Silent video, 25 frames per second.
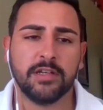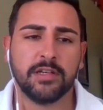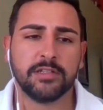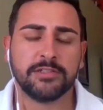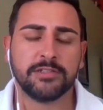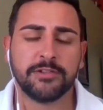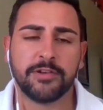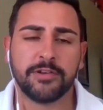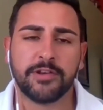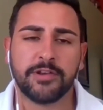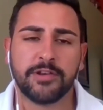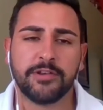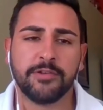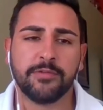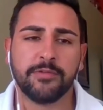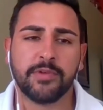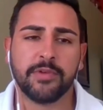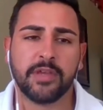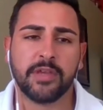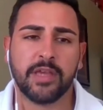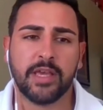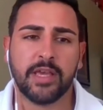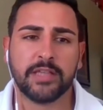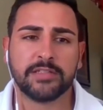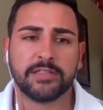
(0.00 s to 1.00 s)
Started
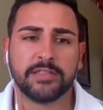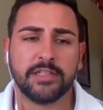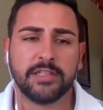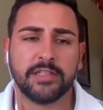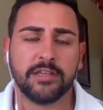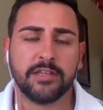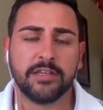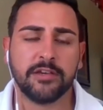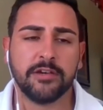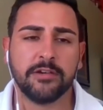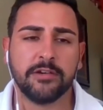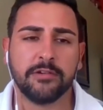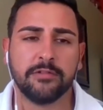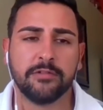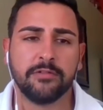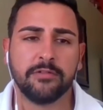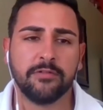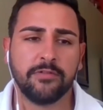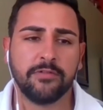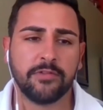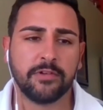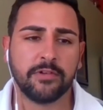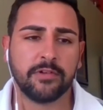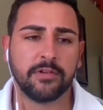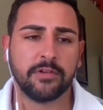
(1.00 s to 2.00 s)
doing
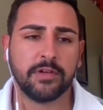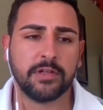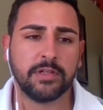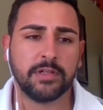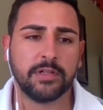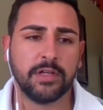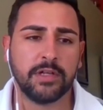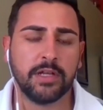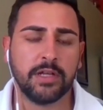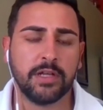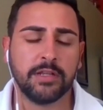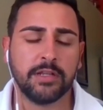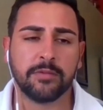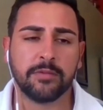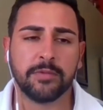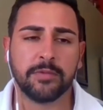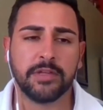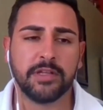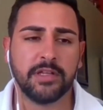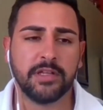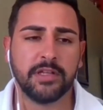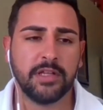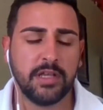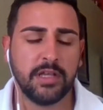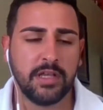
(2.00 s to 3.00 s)
SEO for a little
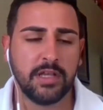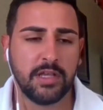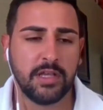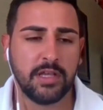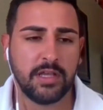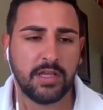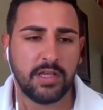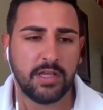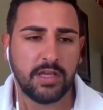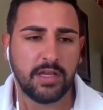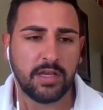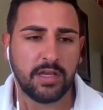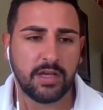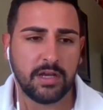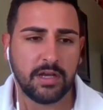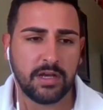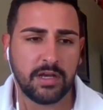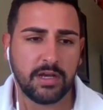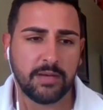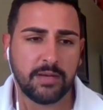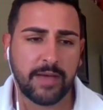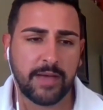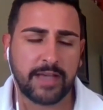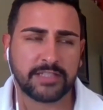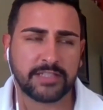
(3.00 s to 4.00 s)
bit,
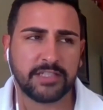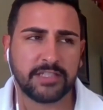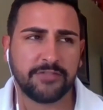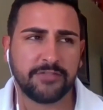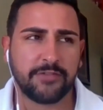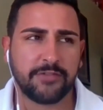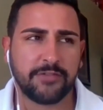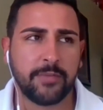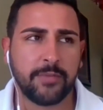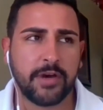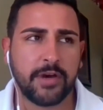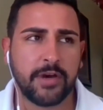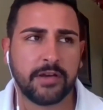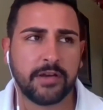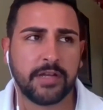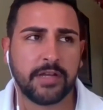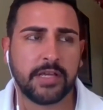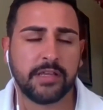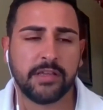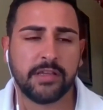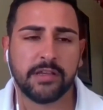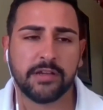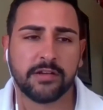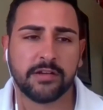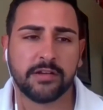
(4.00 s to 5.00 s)
actually for about a
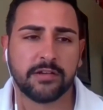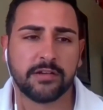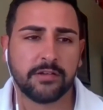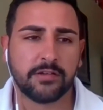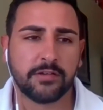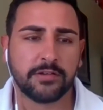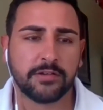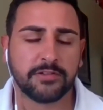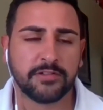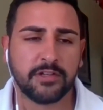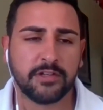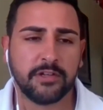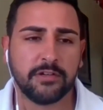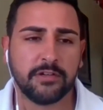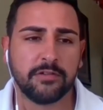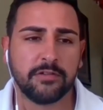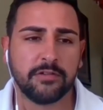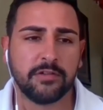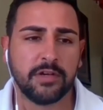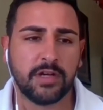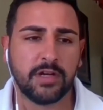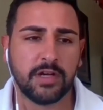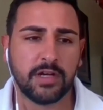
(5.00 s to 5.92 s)
year or so.